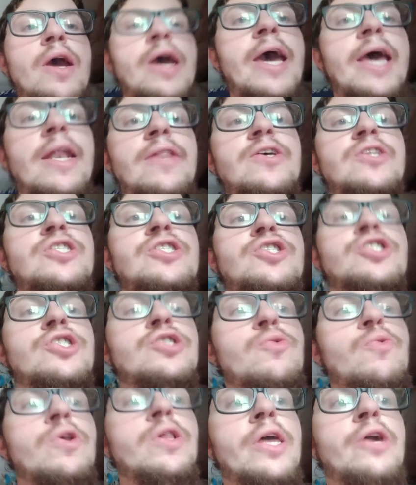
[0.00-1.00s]
And this is
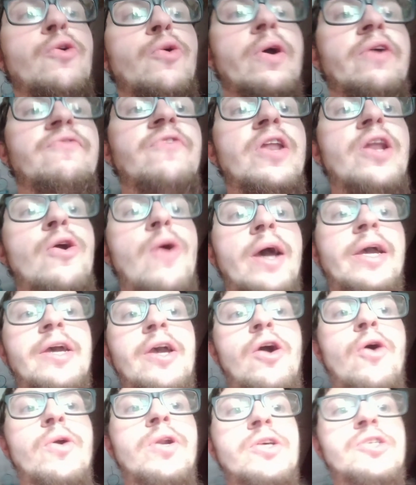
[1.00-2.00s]
just a really quick video. I
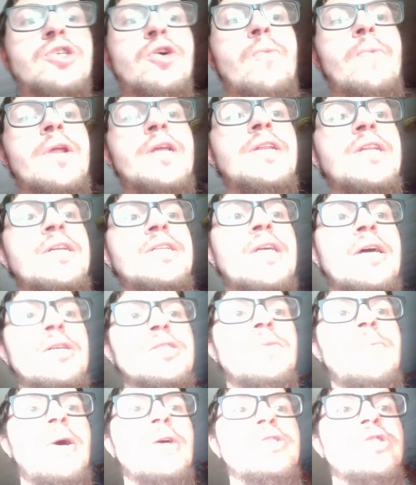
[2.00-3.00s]
could go into so many
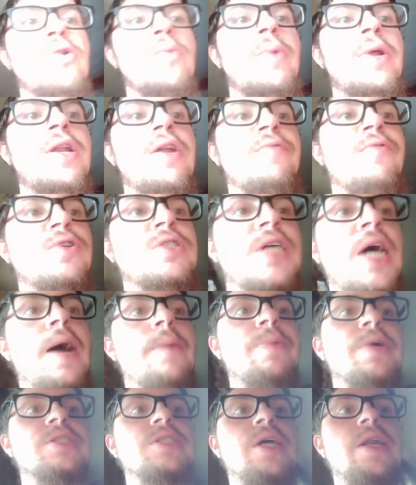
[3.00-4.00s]
details about so many different
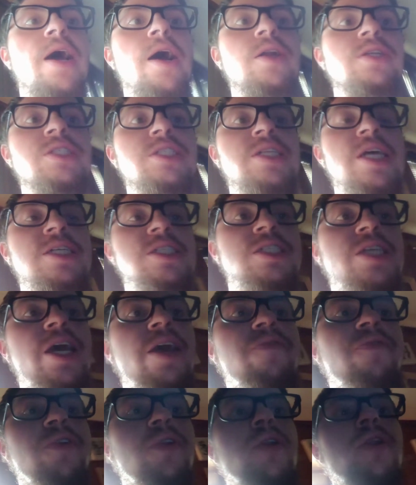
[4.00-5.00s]
topics on how to stay
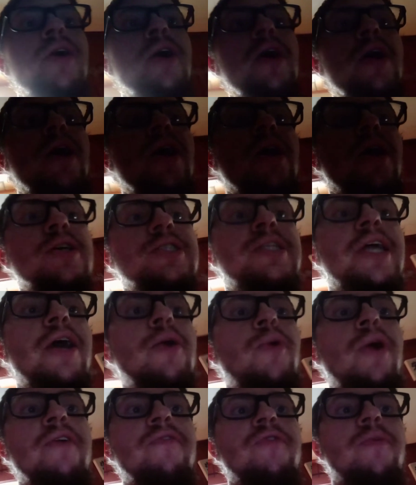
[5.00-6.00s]
safe and stay
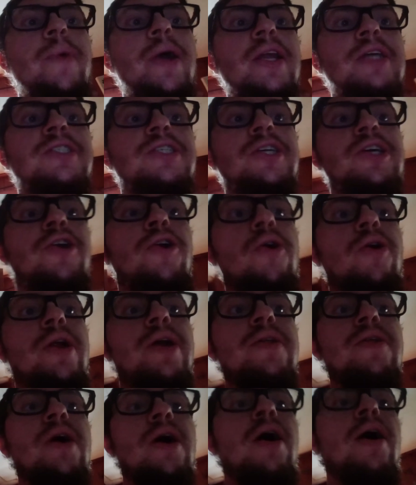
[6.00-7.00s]
away from any
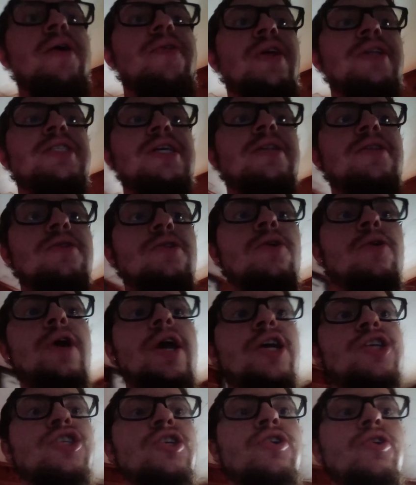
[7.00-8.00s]
security that's at the
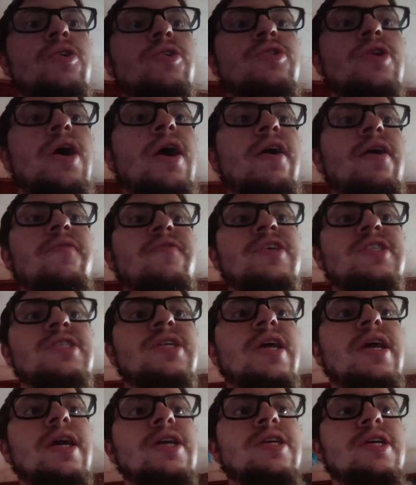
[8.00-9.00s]
location you're
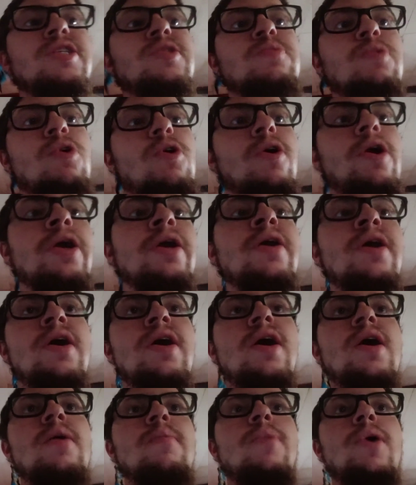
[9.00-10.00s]
visiting and exploring.
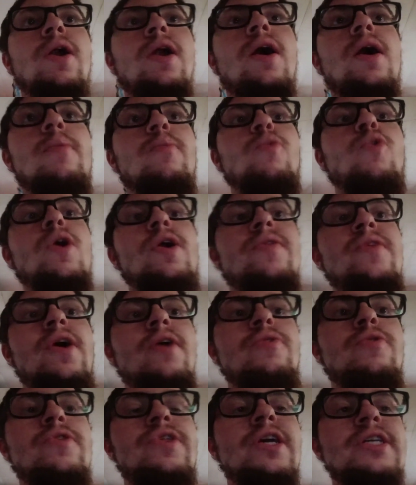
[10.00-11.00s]
But one of the
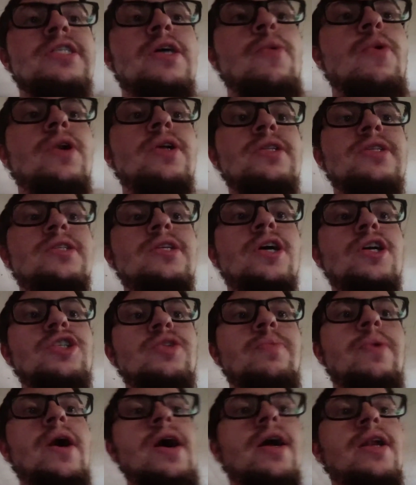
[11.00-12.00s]
other things I wanted to touch
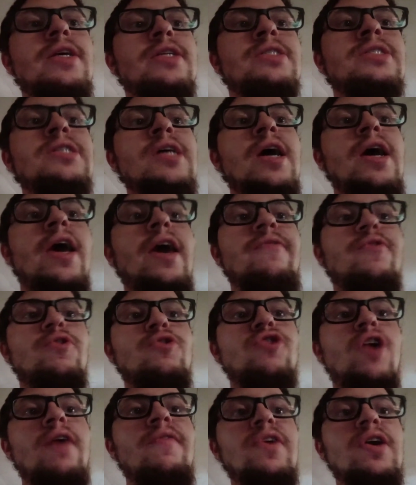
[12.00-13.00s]
upon is if you're
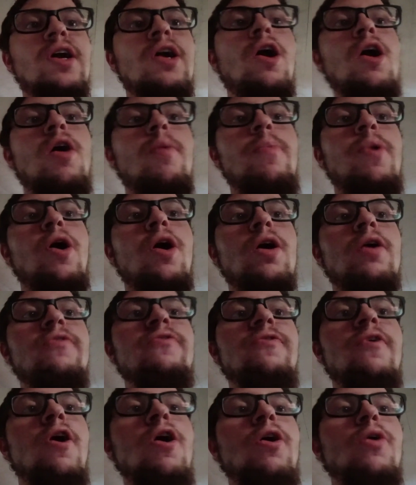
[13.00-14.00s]
driving a car, park
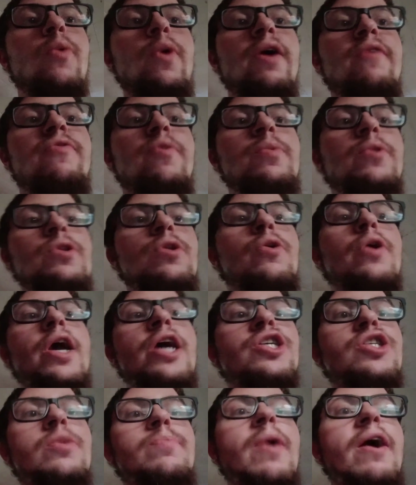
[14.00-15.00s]
far away from the
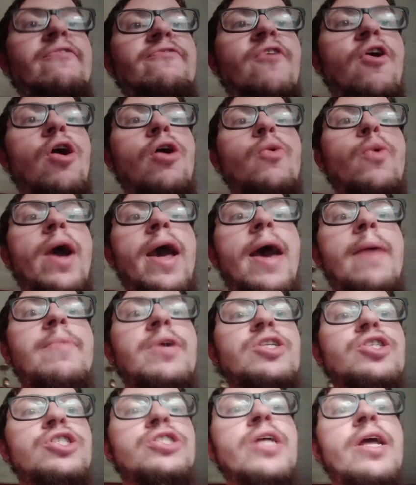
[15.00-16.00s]
location. By far away, I
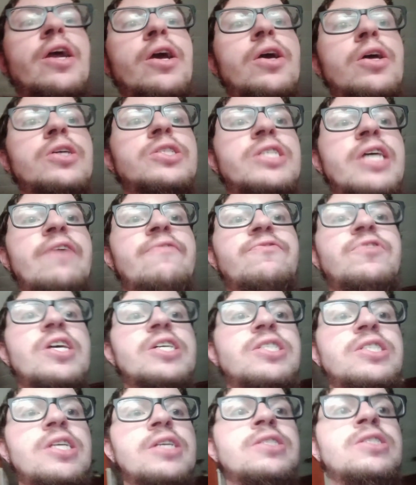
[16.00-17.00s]
mean just at a safe
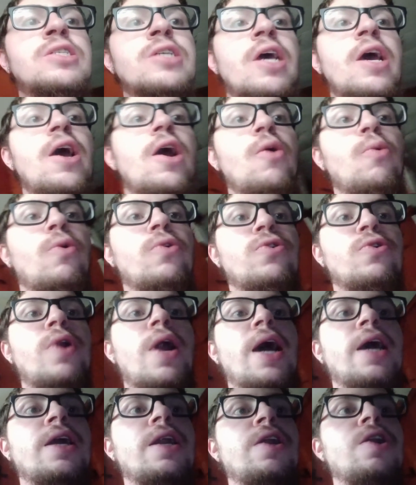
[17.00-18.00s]
distance where they're
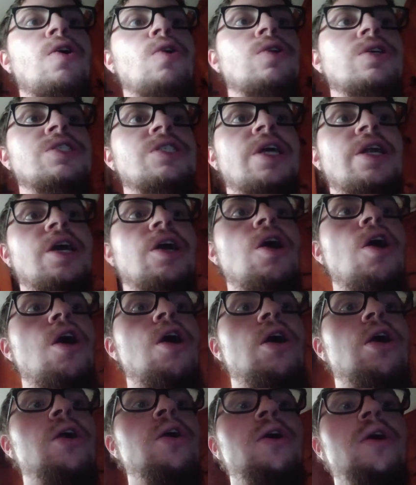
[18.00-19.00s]
not going to notice that a
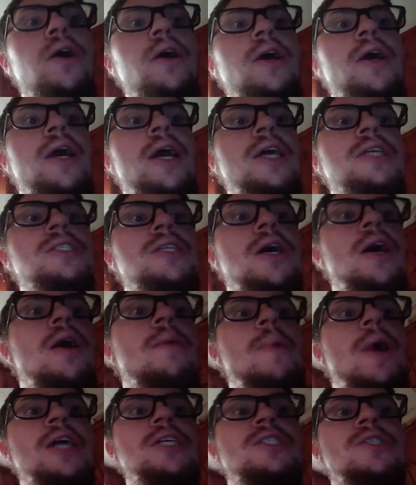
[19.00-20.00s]
car is
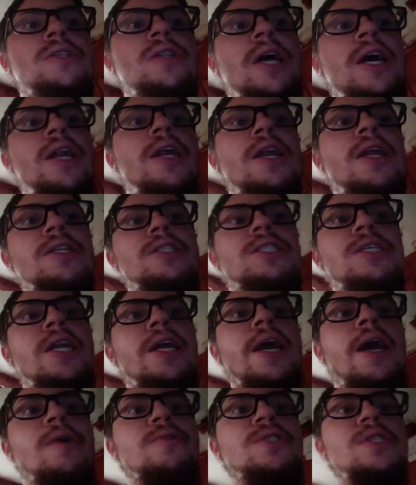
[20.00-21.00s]
isolated and
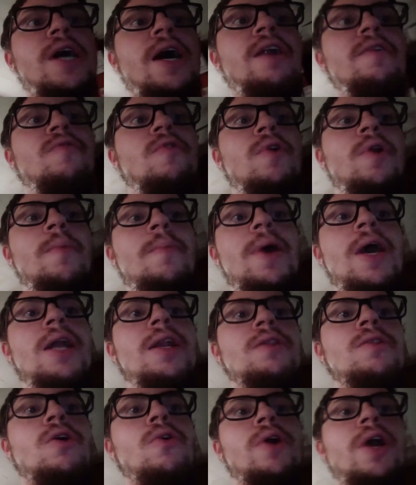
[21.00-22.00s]
sitting outside of an
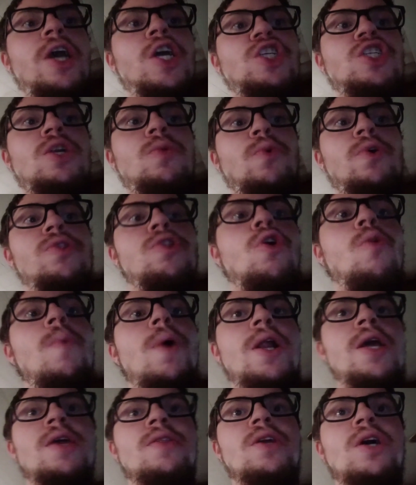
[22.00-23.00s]
abandoned location with
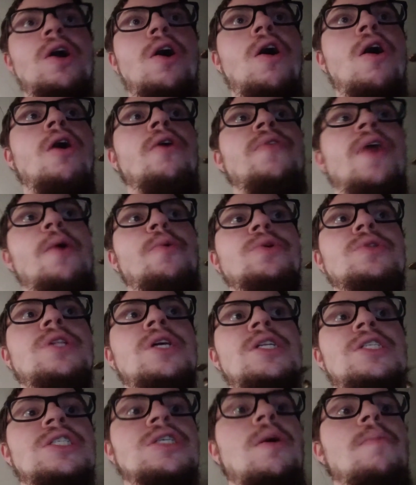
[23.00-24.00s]
nobody in the car. That would
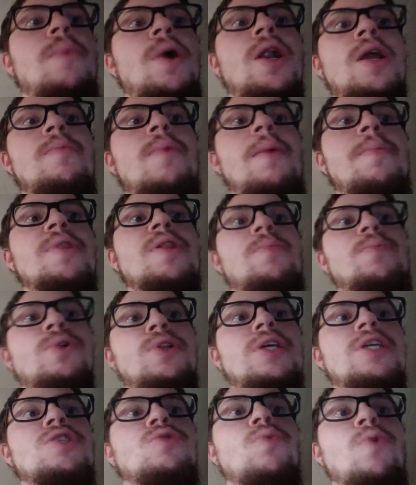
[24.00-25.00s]
lead somebody, maybe the
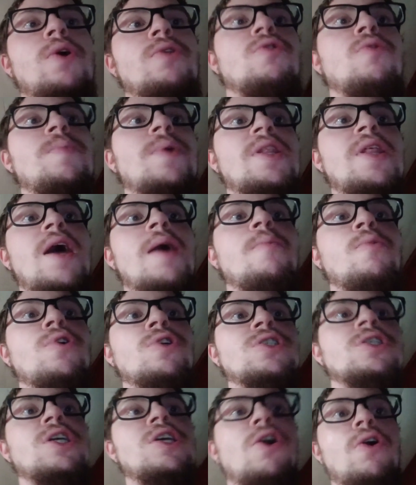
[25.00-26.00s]
police, whether it be them or a
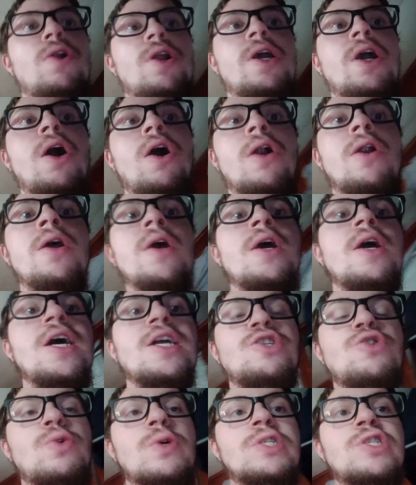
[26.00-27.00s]
security guard,
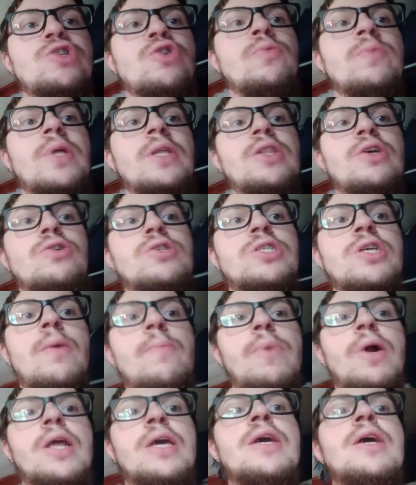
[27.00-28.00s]
to assume that there's
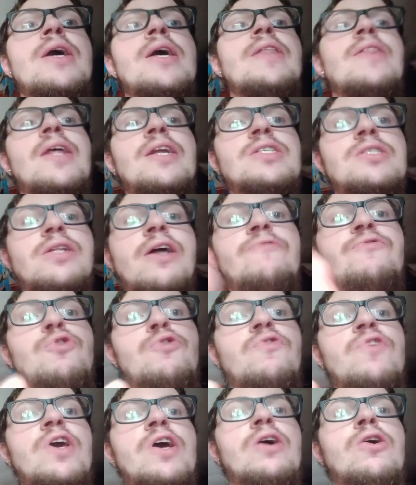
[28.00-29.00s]
somebody that has left
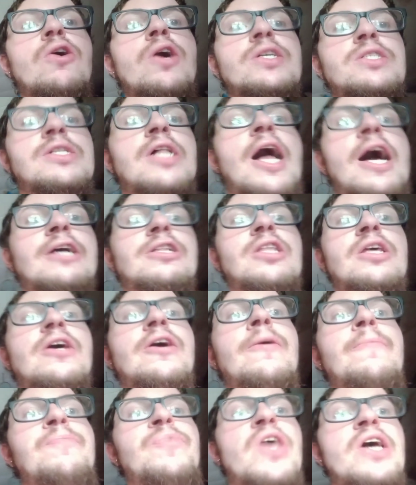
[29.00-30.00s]
their vehicle, has locked it,
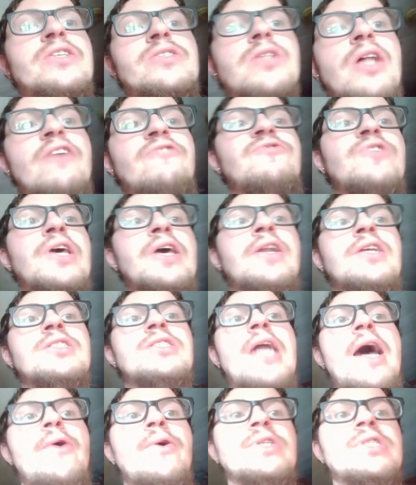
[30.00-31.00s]
has left it, and is
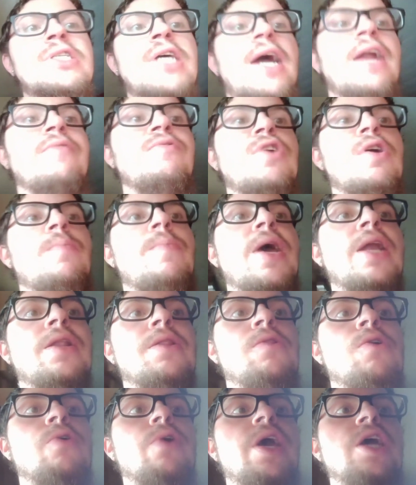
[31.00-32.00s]
now inside of the
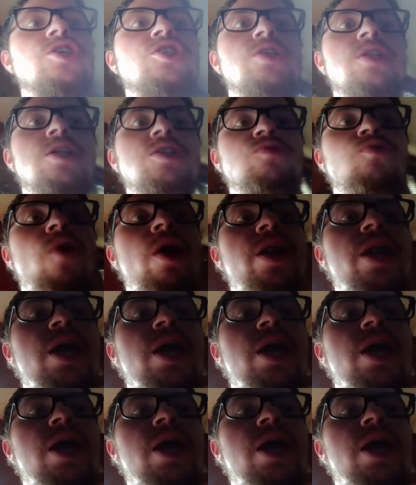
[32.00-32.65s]
abandoned location that's right